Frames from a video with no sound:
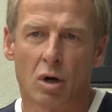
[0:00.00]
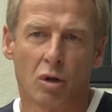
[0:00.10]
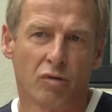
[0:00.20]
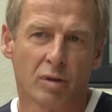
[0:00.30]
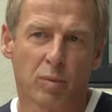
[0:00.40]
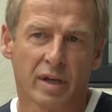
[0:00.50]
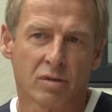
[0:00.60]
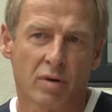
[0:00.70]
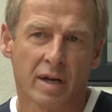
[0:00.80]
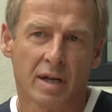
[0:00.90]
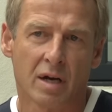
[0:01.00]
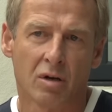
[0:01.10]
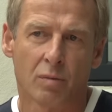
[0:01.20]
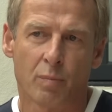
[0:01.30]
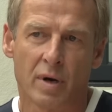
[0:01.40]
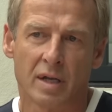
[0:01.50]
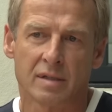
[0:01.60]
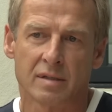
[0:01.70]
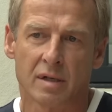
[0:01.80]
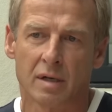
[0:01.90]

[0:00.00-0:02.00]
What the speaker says: all over the place right now, but